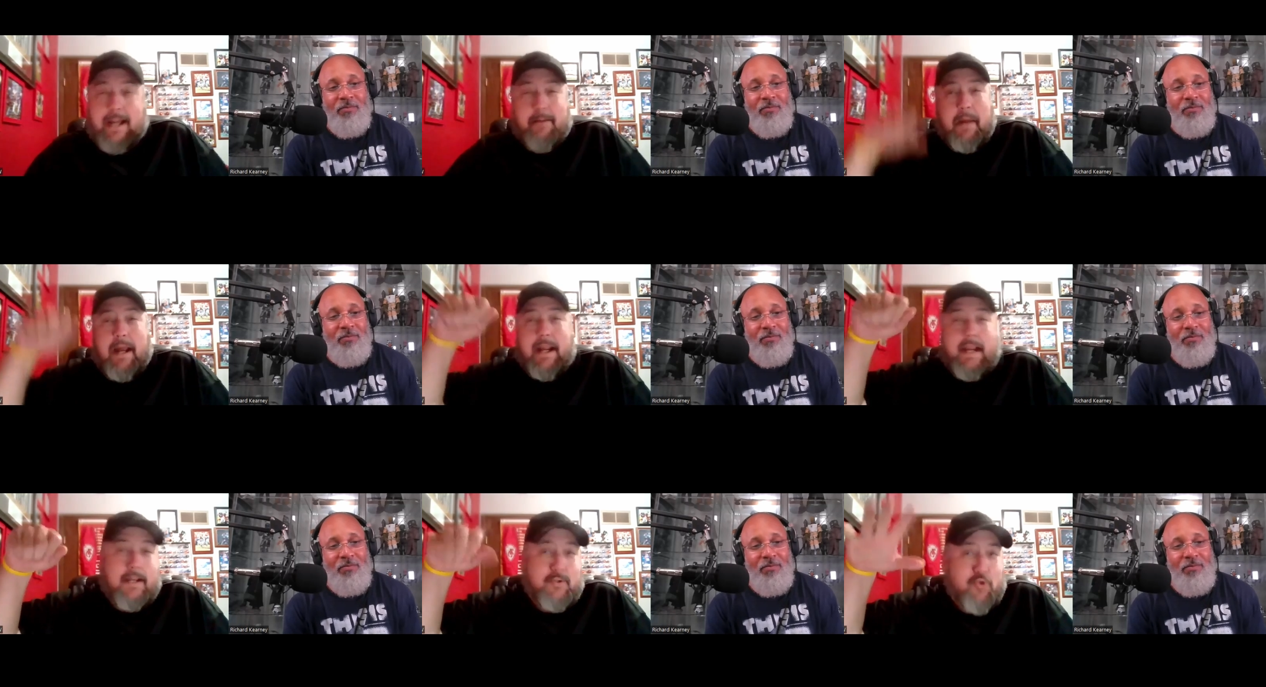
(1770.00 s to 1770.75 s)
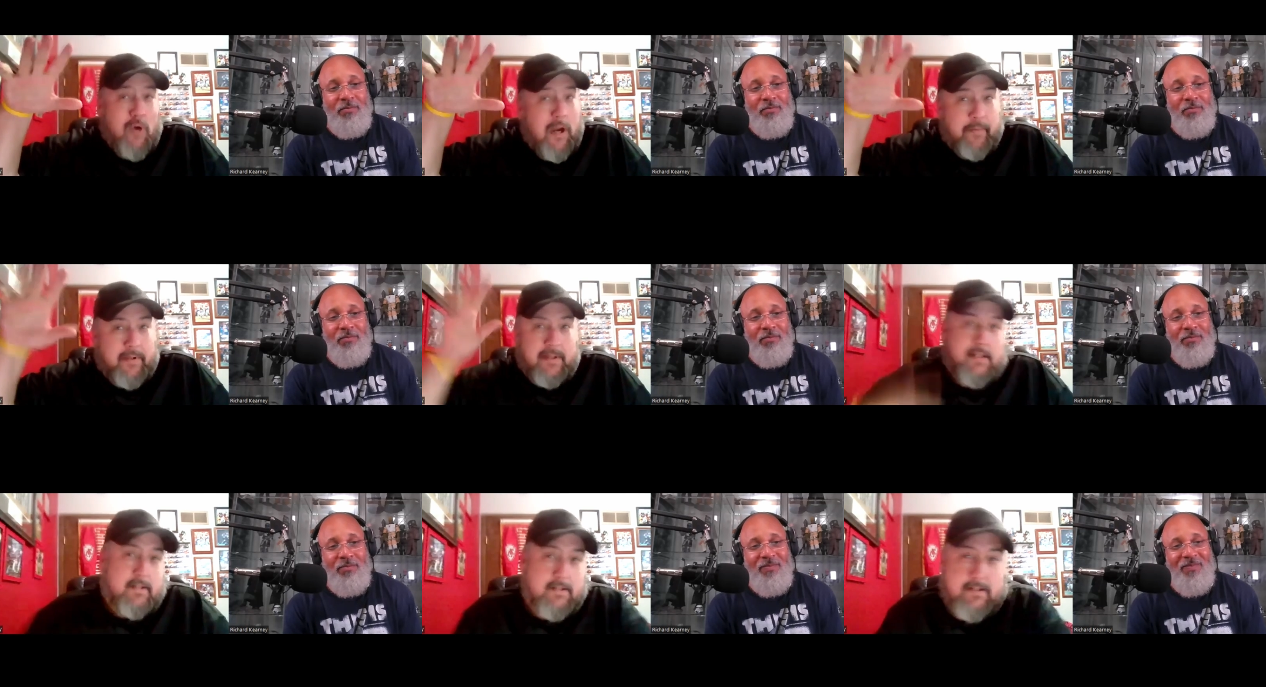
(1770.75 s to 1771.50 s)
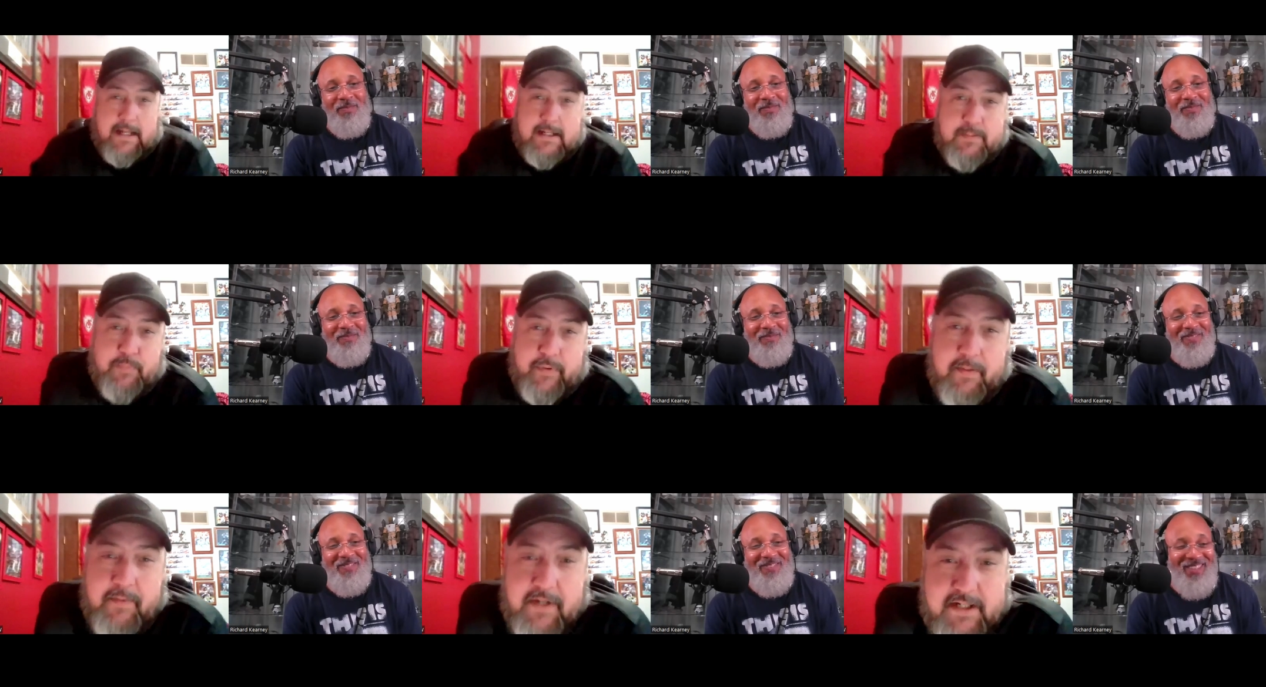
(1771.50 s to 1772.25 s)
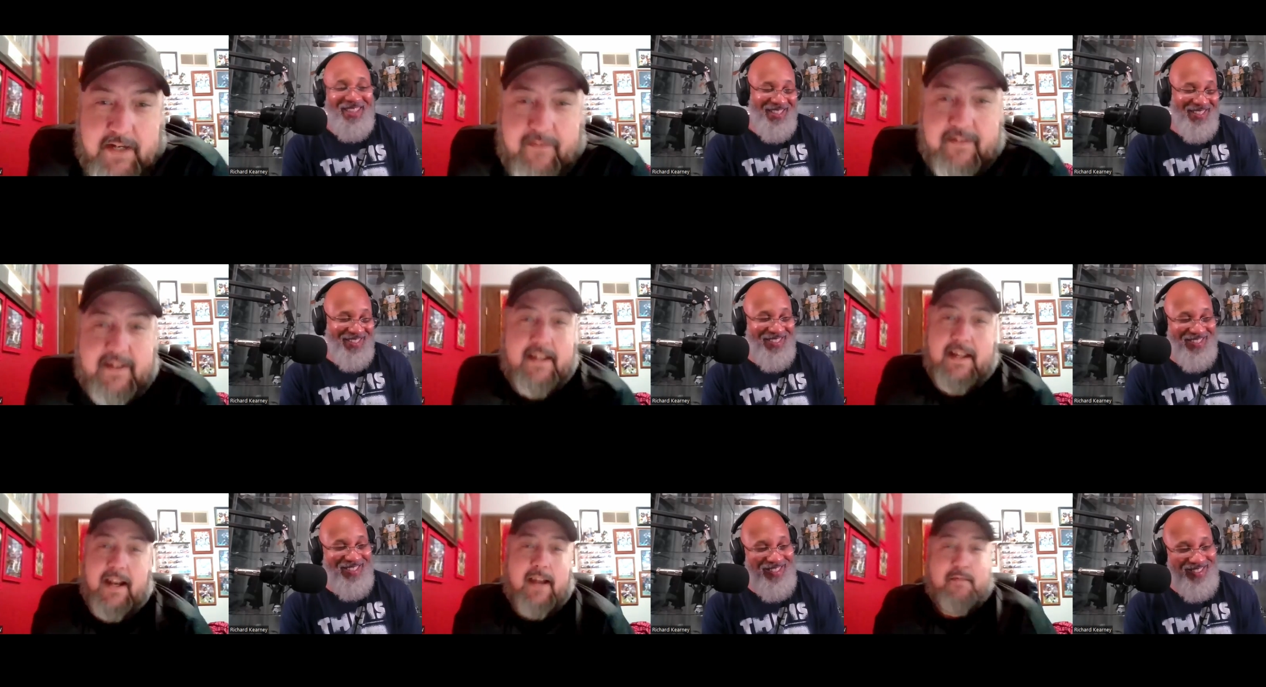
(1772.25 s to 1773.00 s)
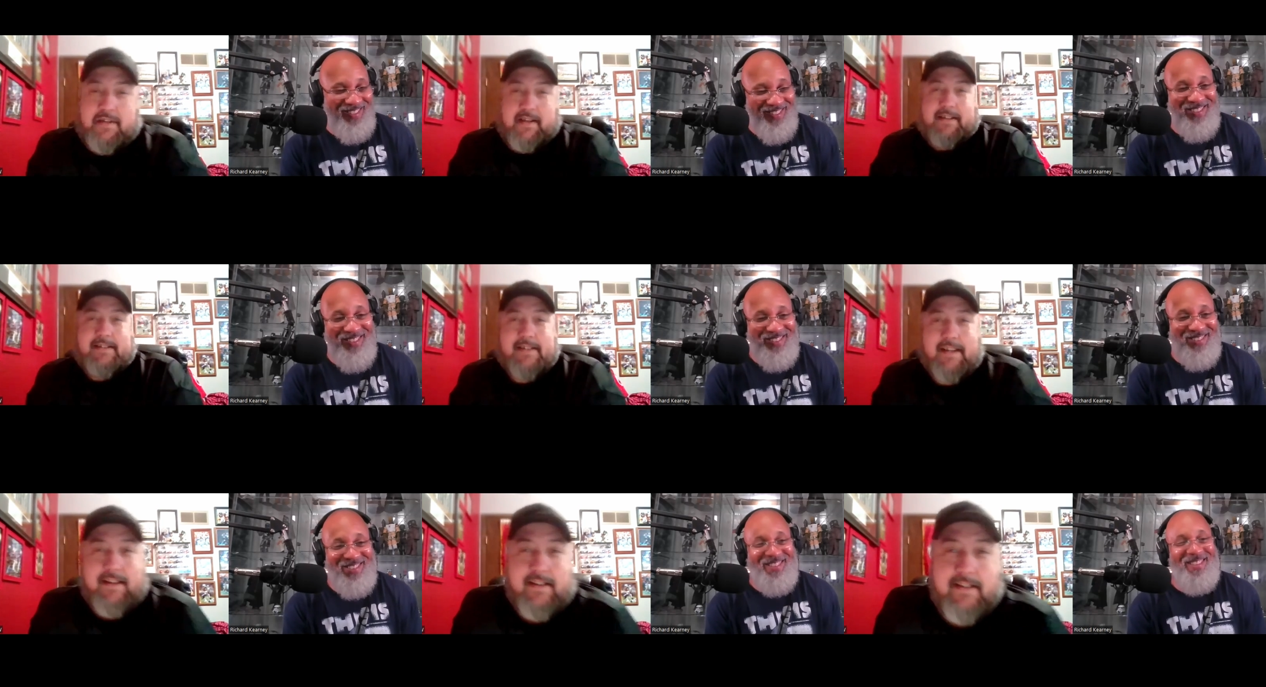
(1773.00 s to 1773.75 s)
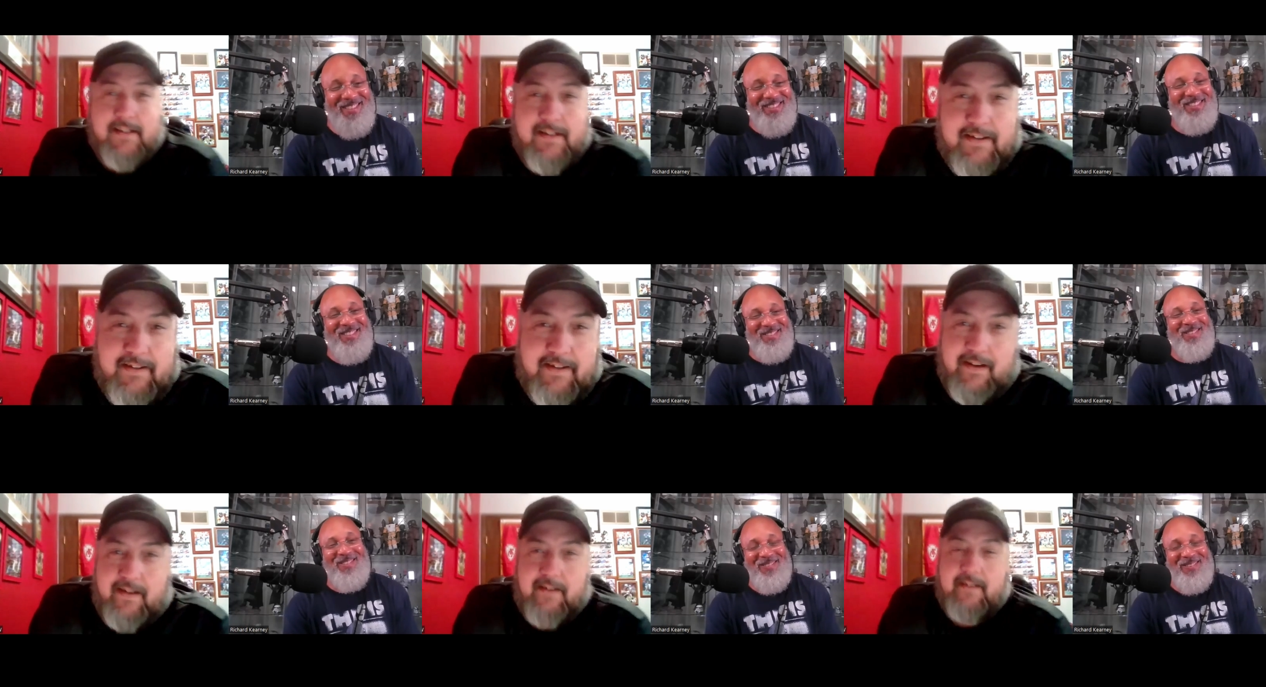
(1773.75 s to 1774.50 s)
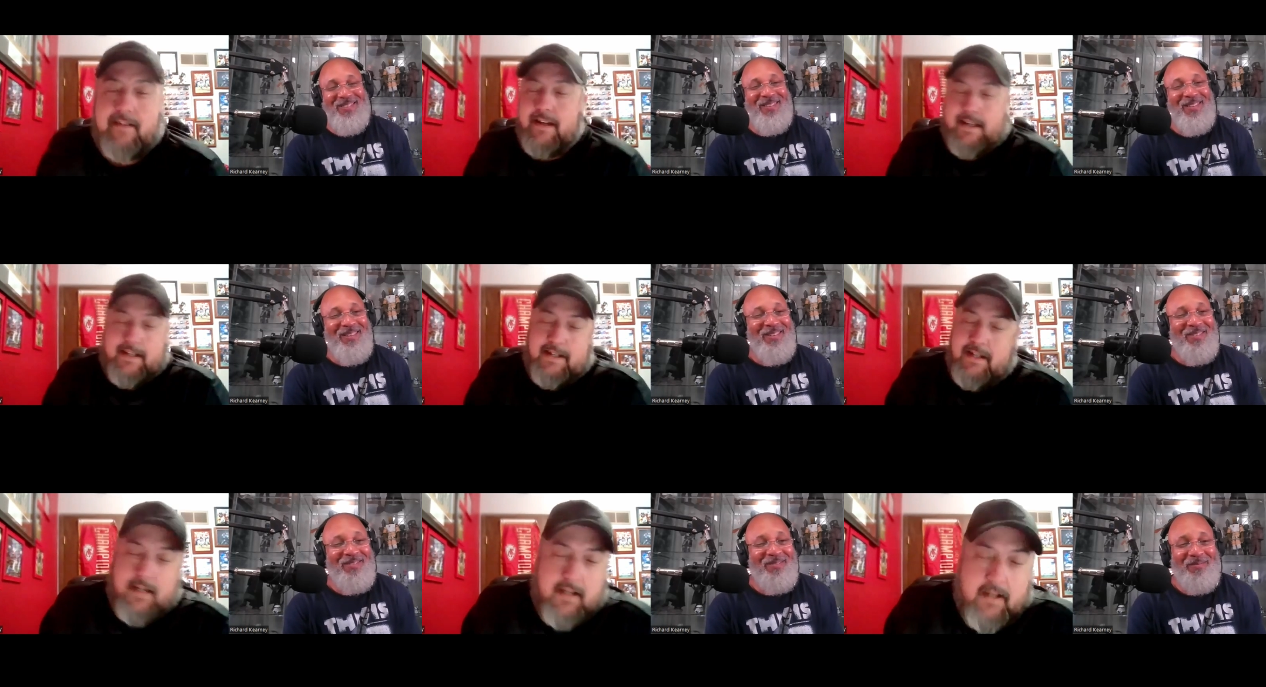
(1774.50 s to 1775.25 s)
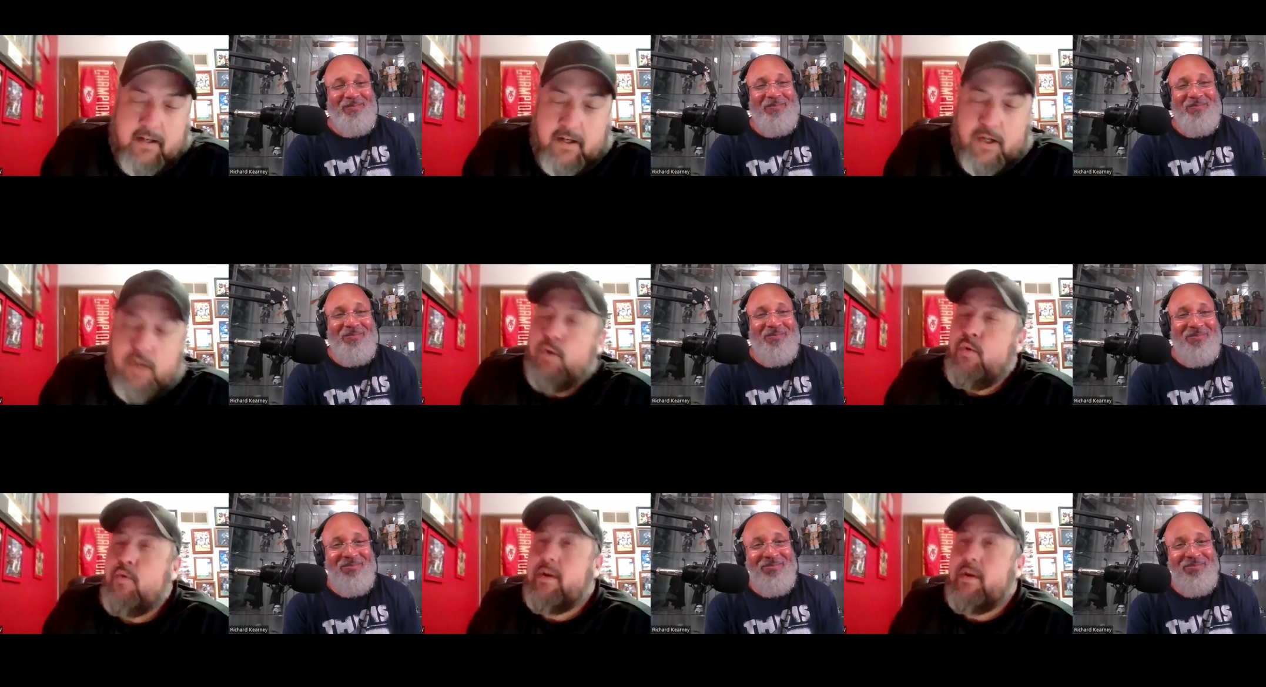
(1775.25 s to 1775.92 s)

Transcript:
Speaker 1: a mic, I'd drop it because that's pretty much everything that I was going to say. You know, who